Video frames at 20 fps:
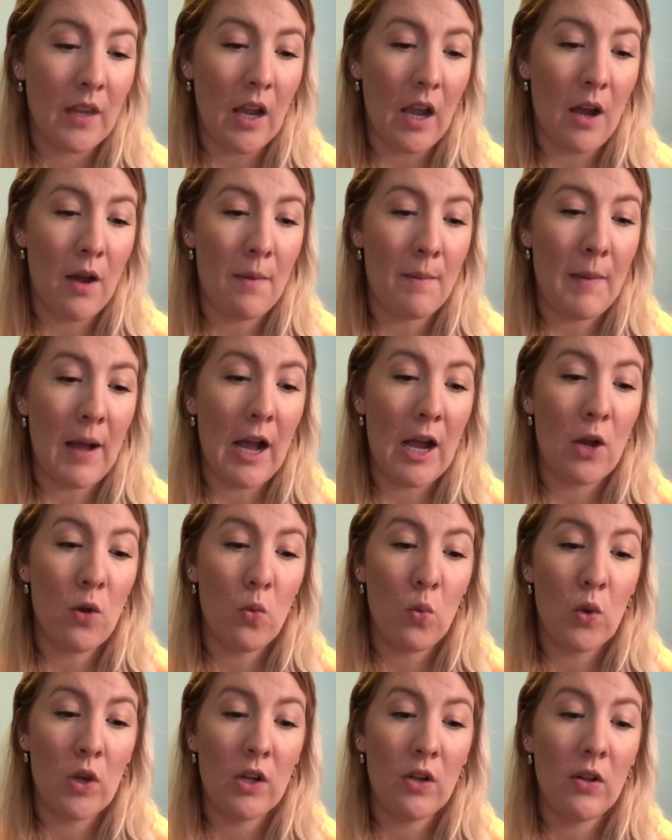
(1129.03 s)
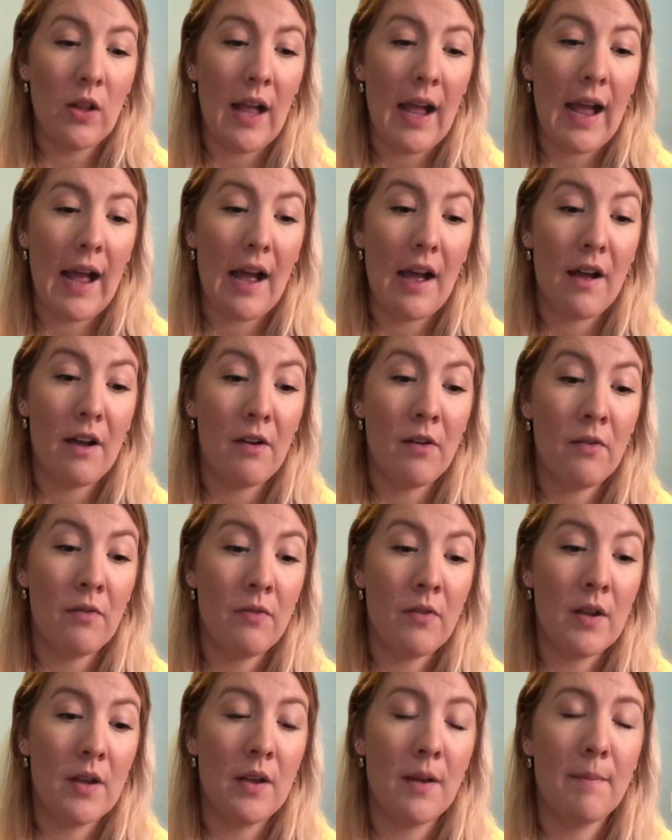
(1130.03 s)
I will have
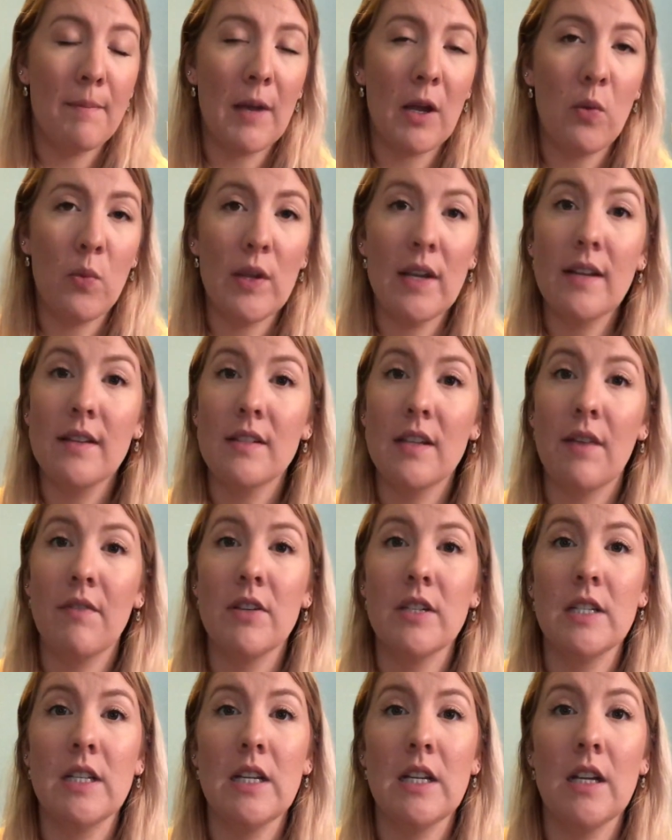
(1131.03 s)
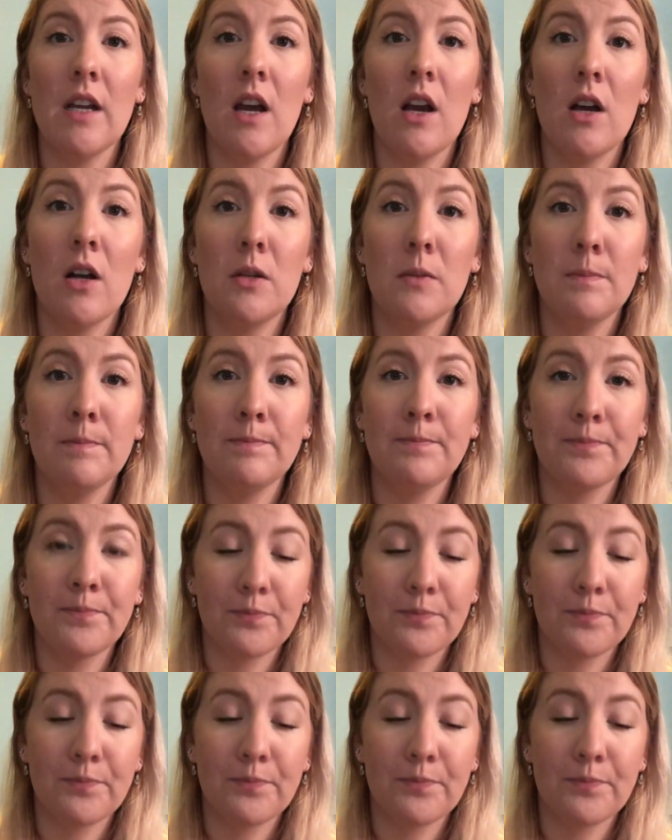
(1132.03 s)
my week 17 up